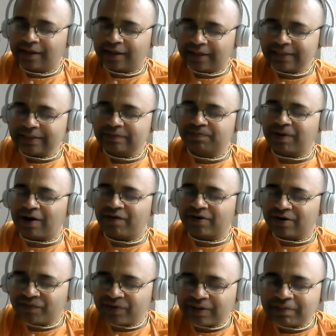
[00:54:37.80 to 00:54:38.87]
his
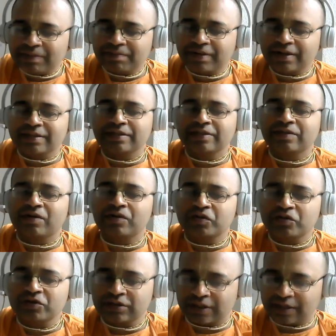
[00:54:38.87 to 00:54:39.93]
power of remembrance is
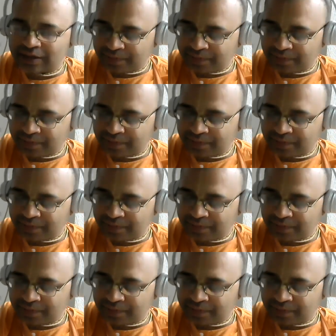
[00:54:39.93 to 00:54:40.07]
also still